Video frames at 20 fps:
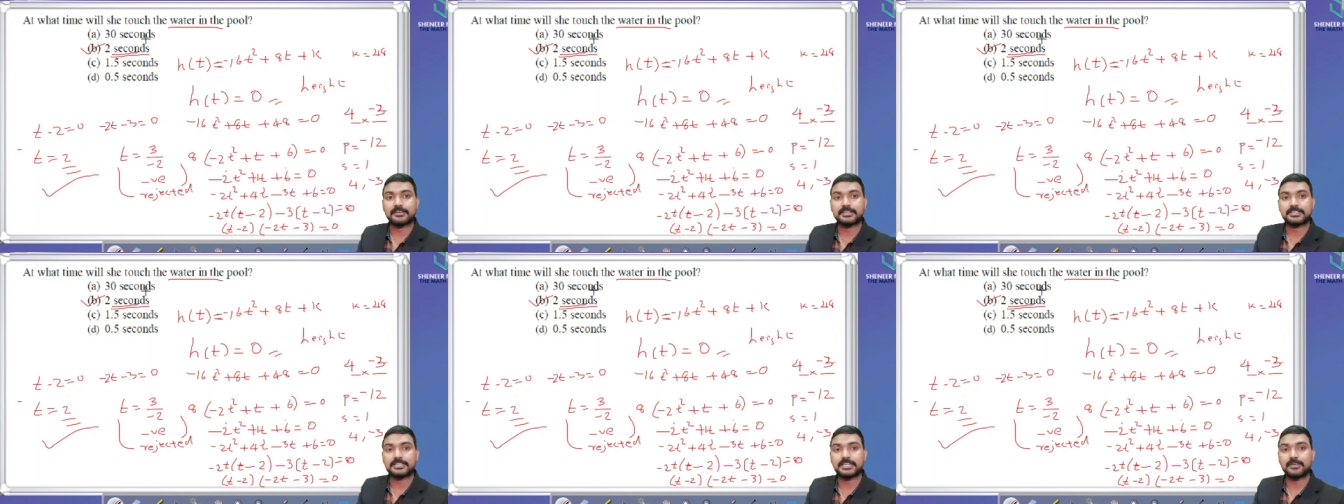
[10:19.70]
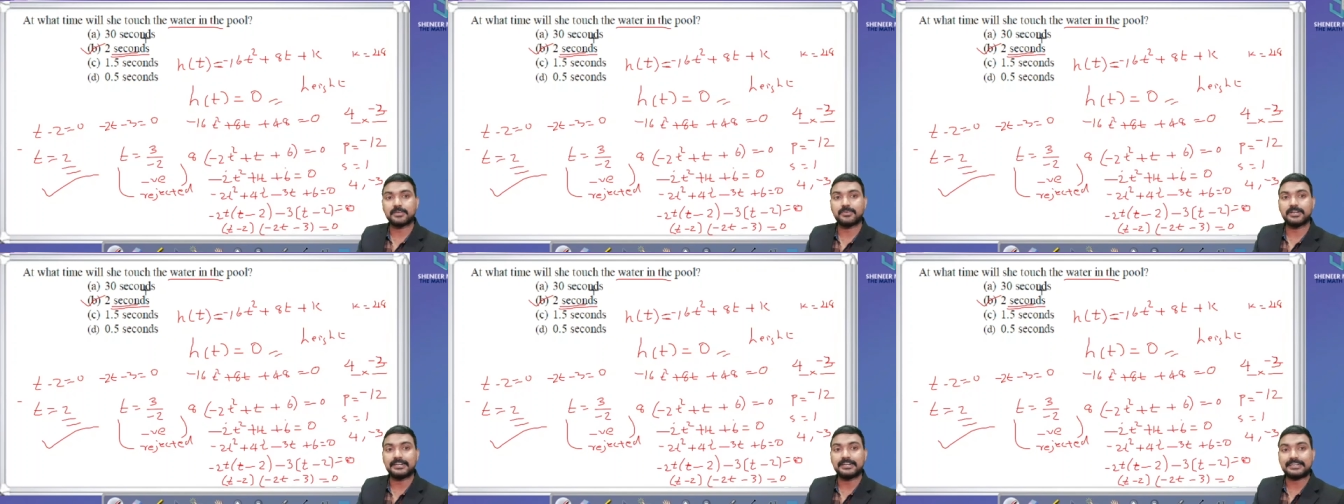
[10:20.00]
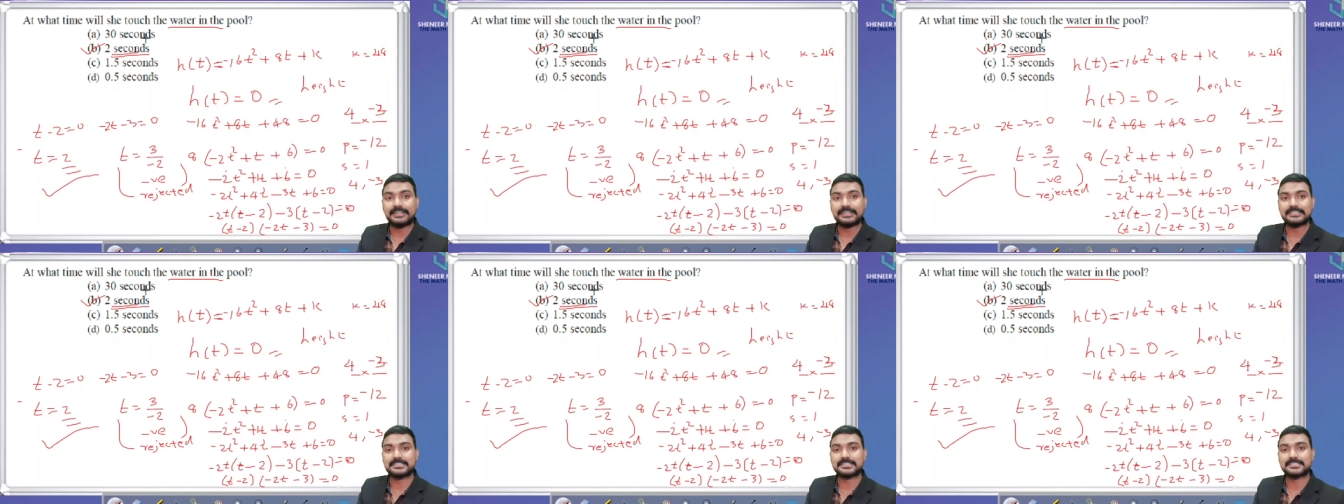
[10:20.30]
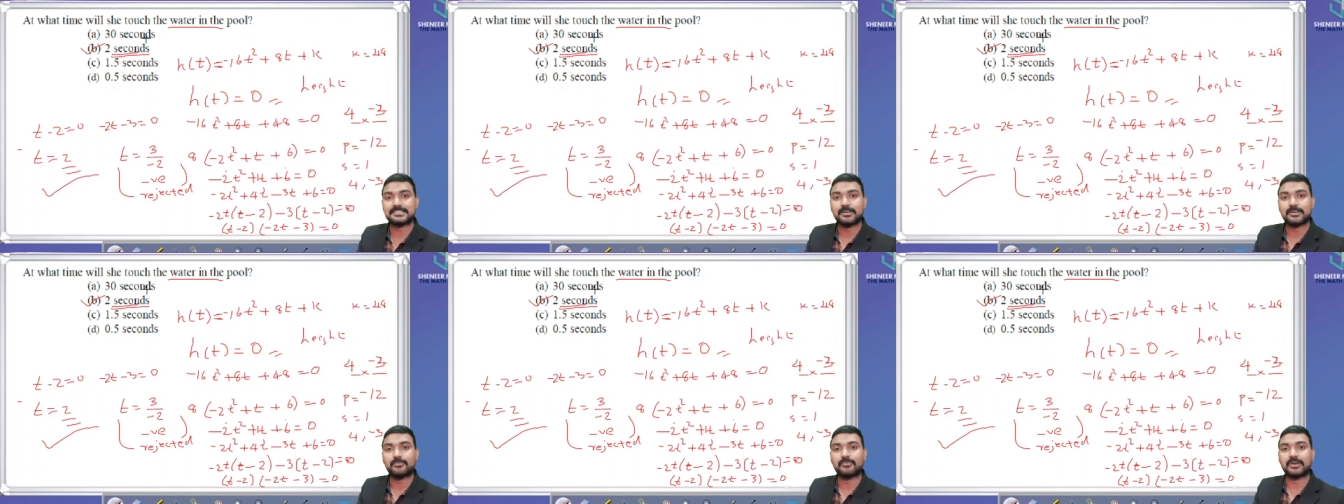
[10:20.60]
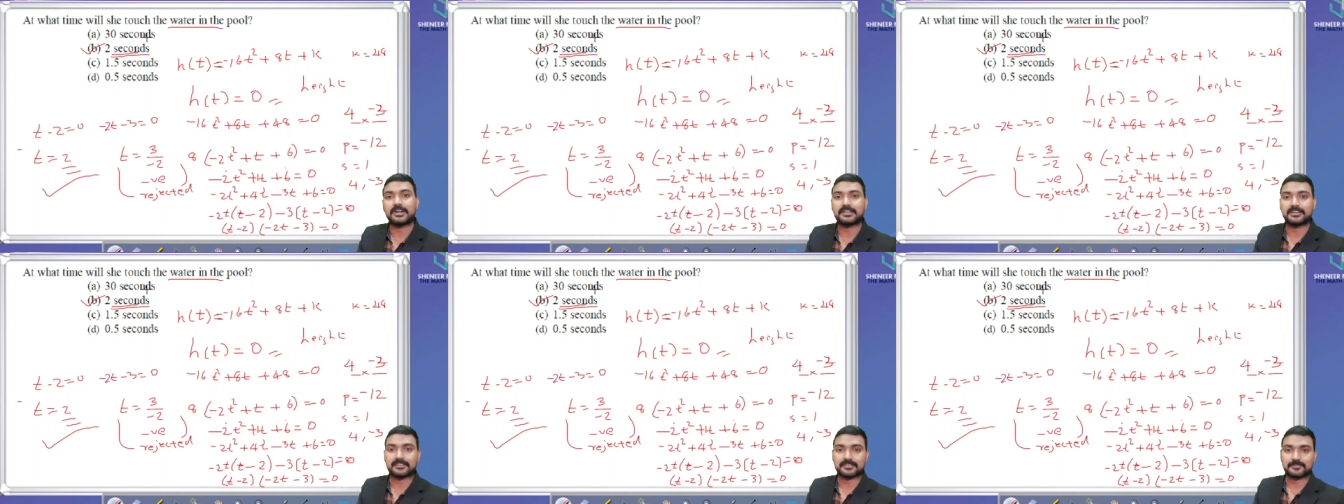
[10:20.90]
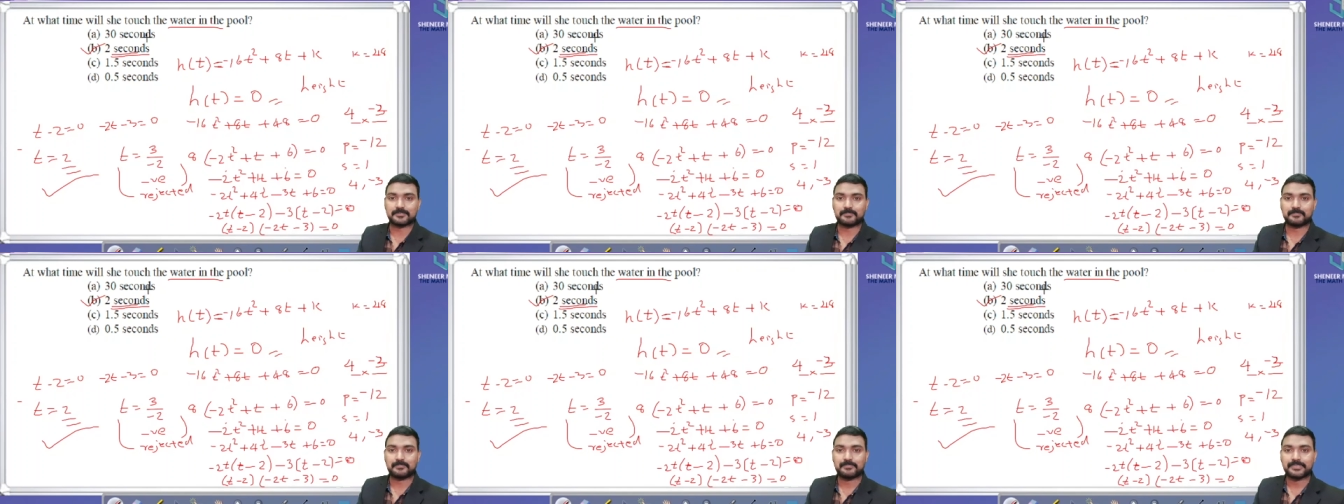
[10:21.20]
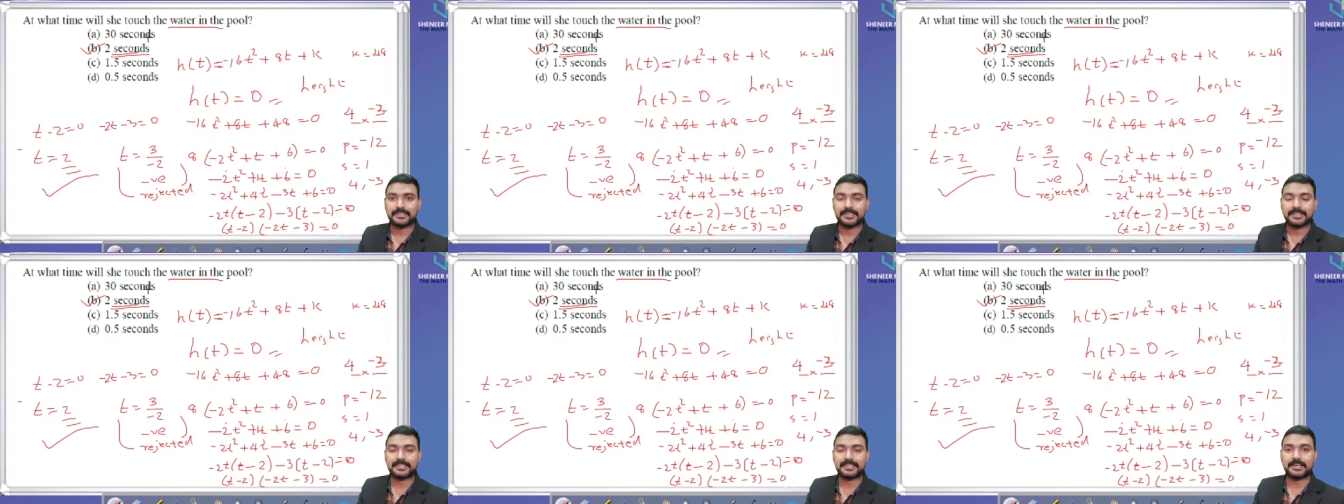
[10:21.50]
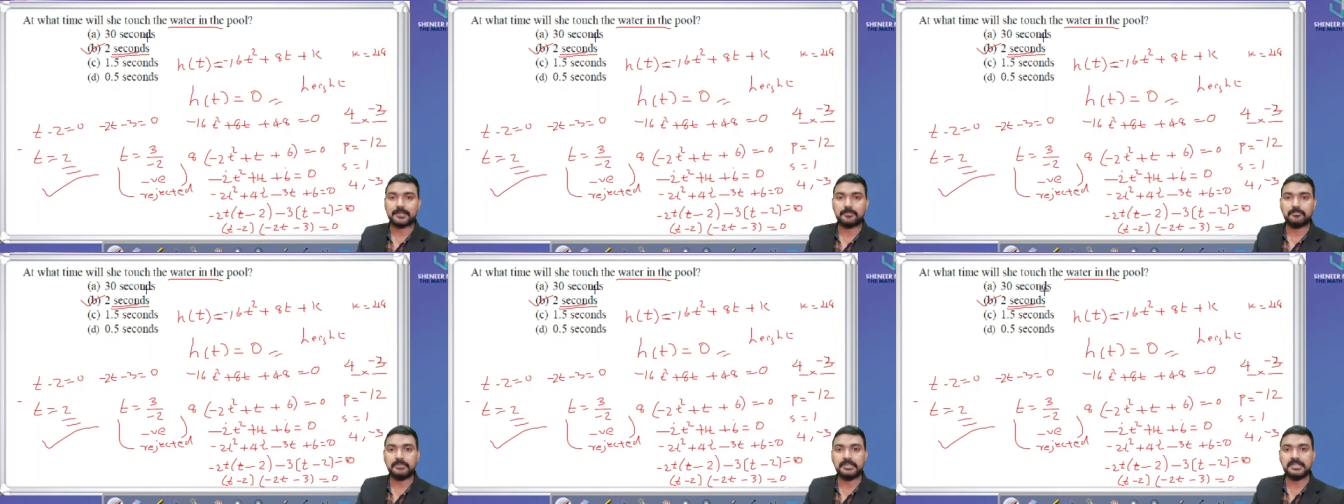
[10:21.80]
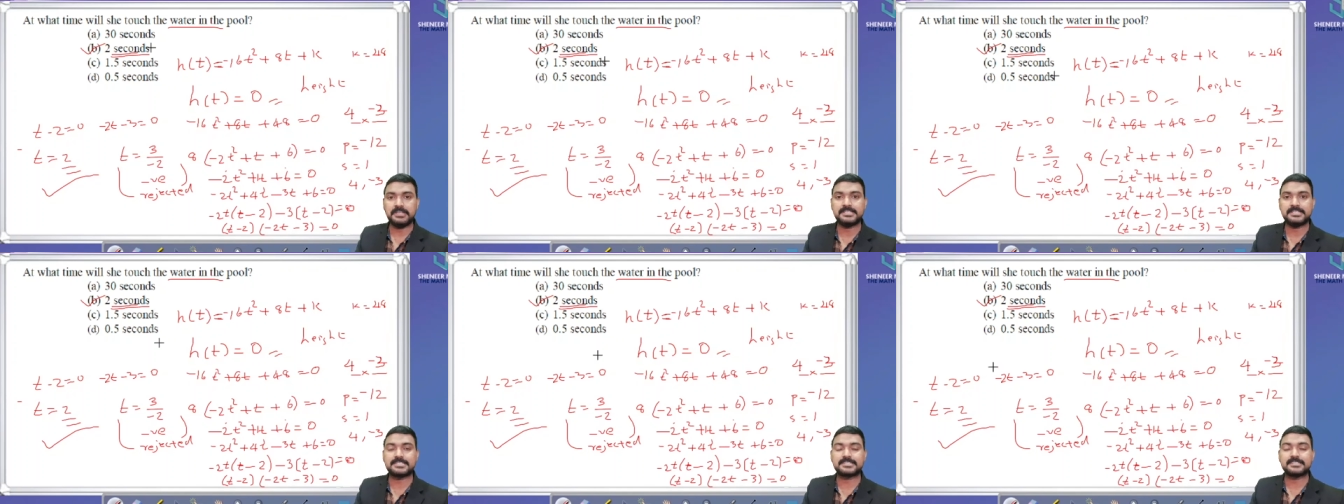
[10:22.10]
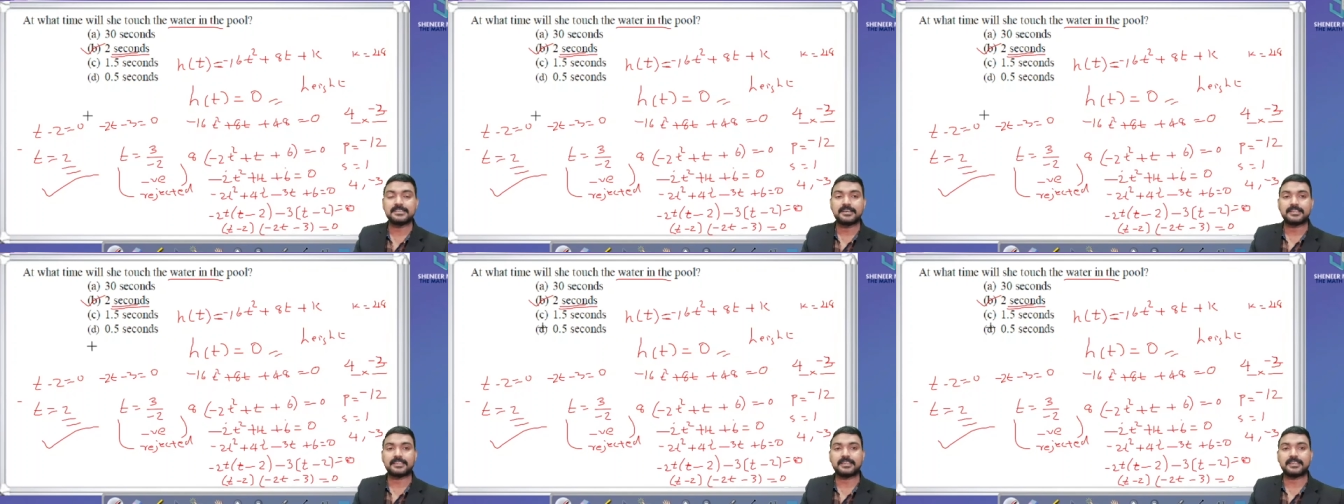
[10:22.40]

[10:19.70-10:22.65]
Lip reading: she will touches the water? That means